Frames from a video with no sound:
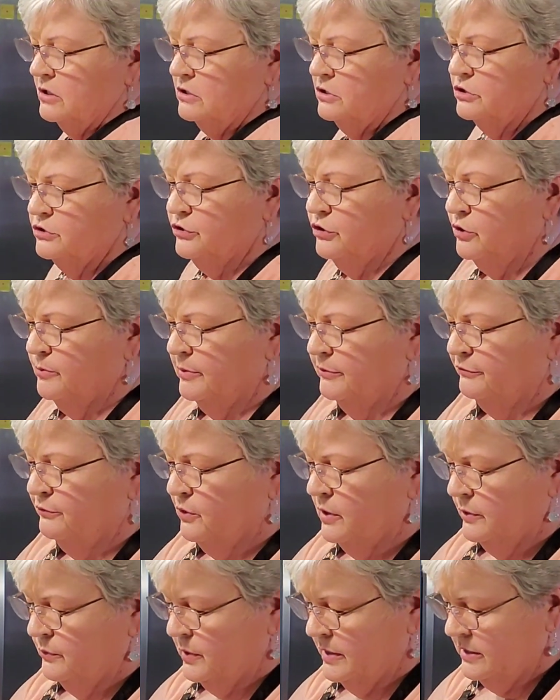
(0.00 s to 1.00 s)
I'm using my
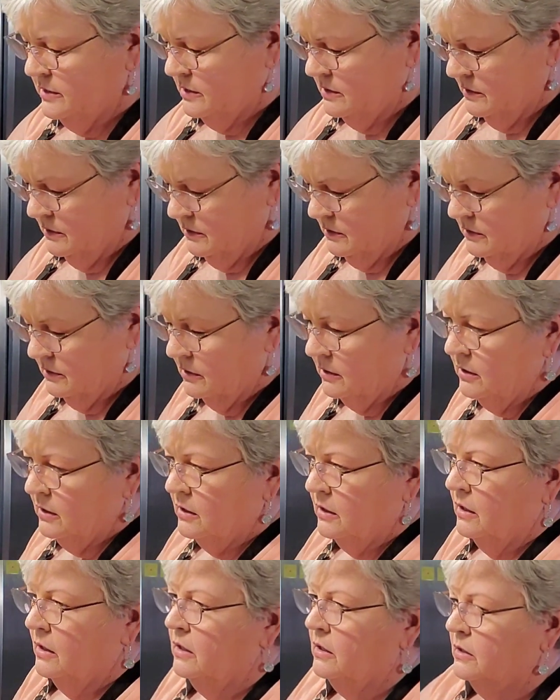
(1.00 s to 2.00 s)
stand
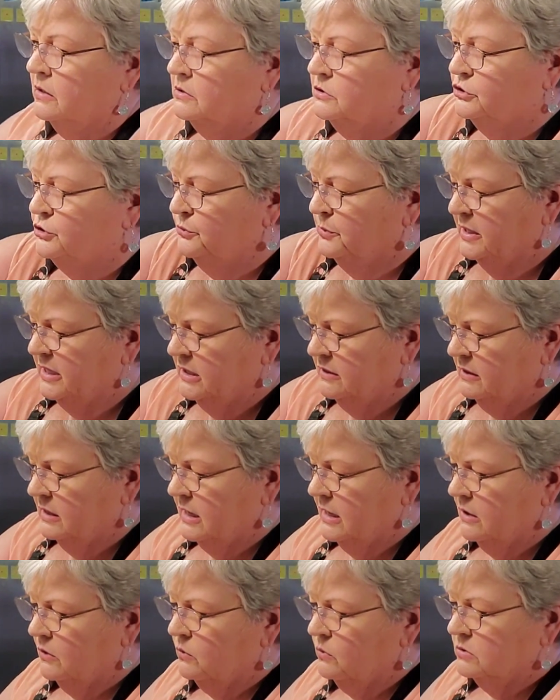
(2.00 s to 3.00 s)
mixer. You don't have to
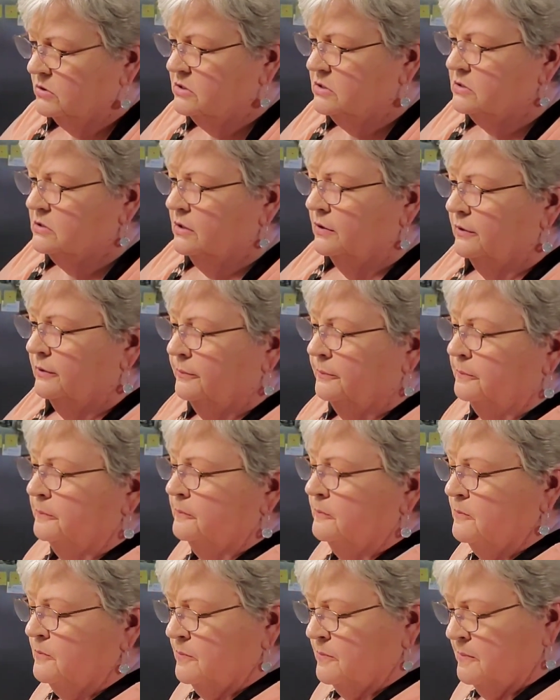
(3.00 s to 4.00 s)
use a stand
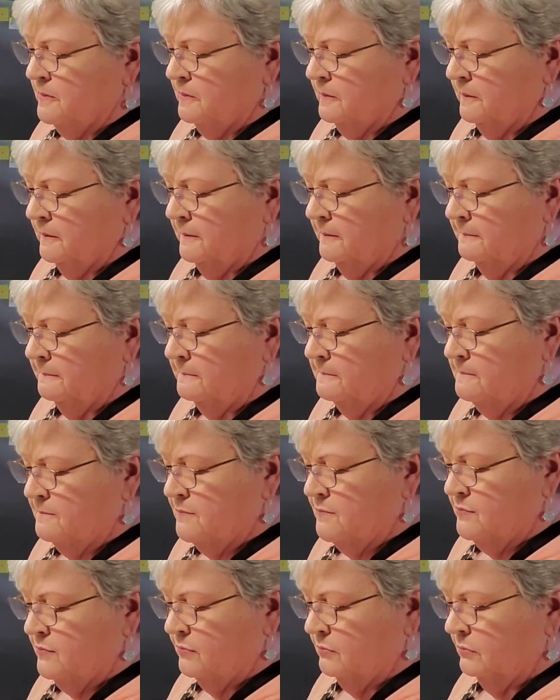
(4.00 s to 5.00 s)
mixer. You
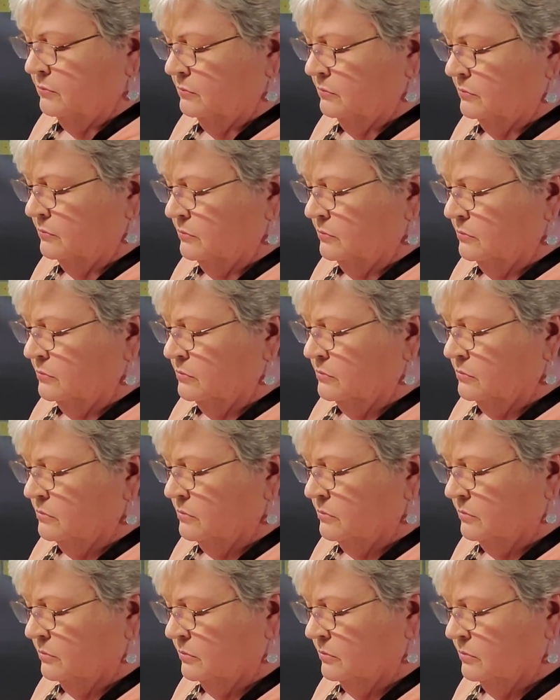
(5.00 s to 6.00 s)
can use a hand
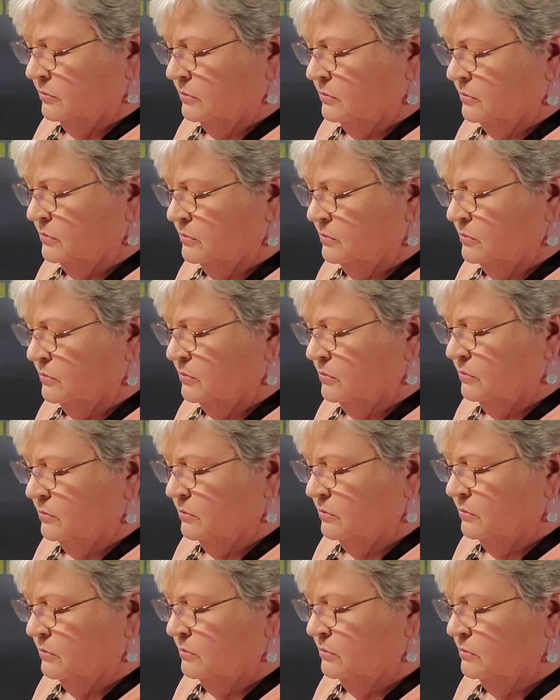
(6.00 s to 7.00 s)
mixer or
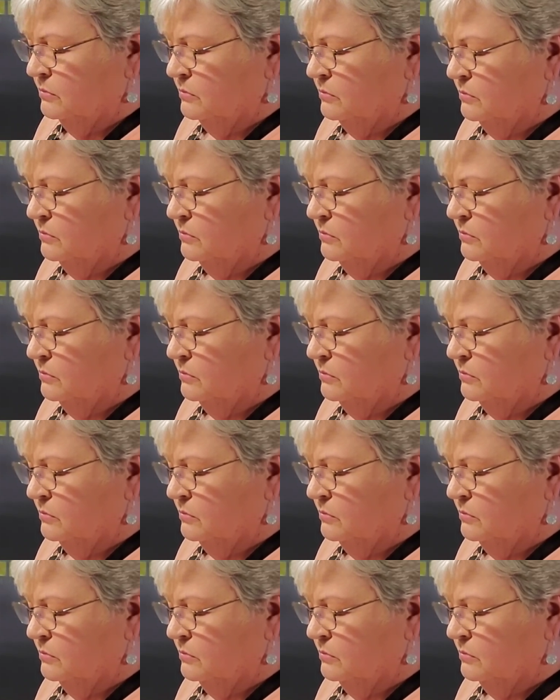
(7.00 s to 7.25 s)
just